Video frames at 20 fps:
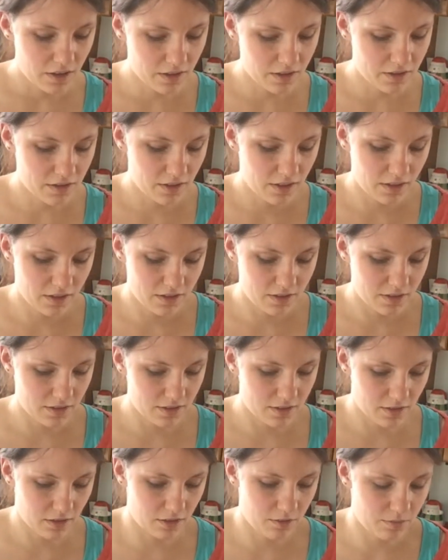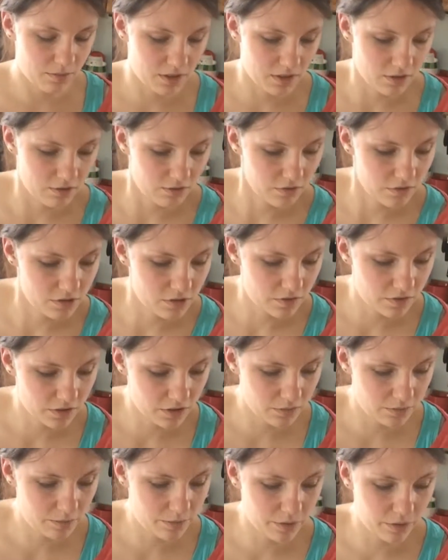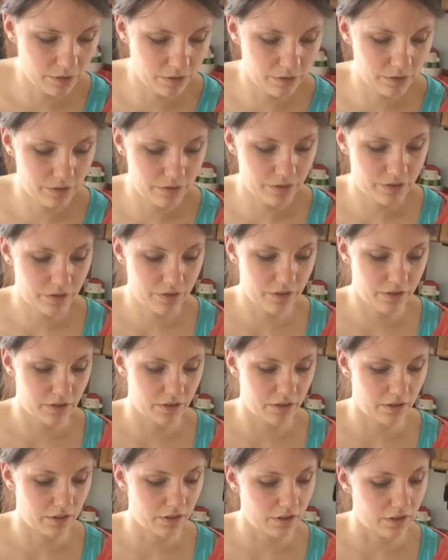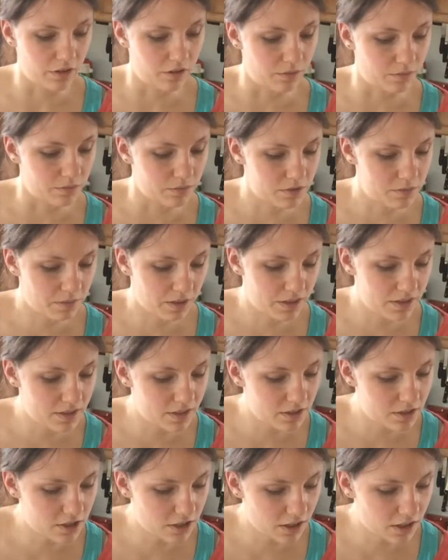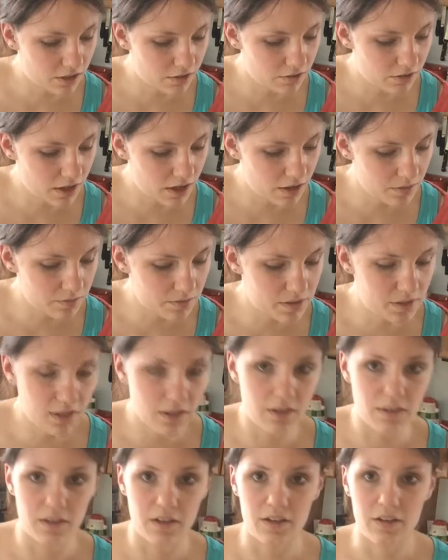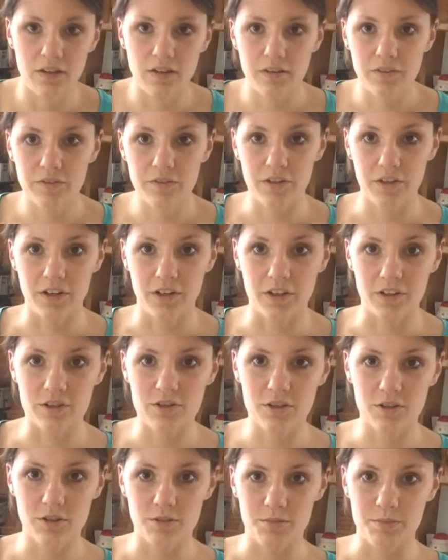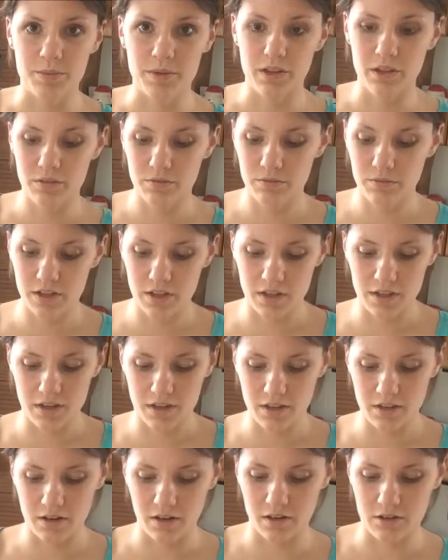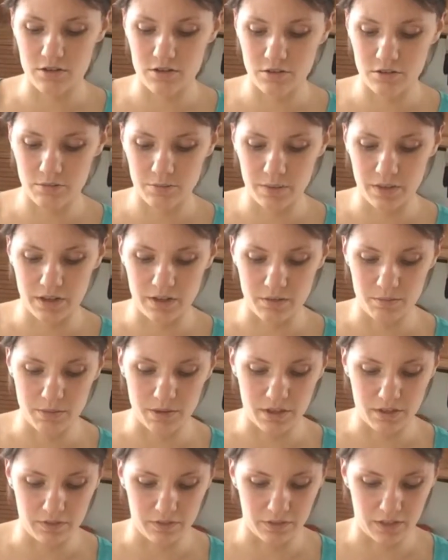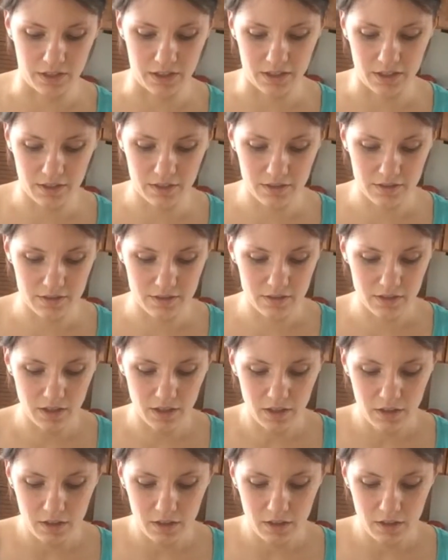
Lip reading: This lettuce is going to be used for both the spicy chicken wraps and then for chalupa. We eat our chalupa on a bed of lettuce.